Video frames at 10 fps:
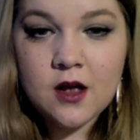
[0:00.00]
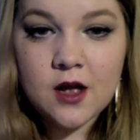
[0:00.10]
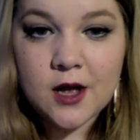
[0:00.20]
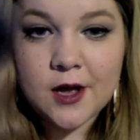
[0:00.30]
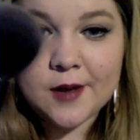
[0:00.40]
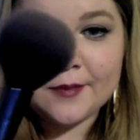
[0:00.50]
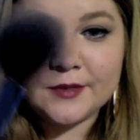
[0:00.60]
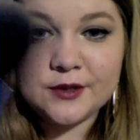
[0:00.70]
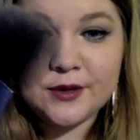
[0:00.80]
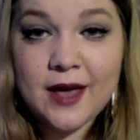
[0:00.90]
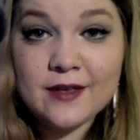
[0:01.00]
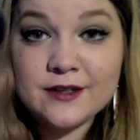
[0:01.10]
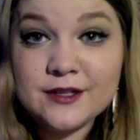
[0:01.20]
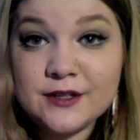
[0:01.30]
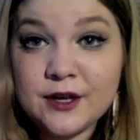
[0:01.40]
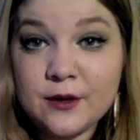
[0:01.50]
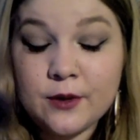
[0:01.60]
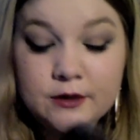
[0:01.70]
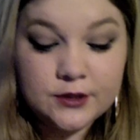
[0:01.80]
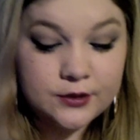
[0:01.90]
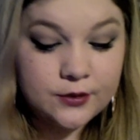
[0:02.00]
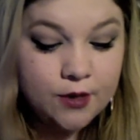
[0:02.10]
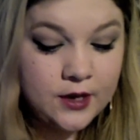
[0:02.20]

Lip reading: So yeah, this is a good one too.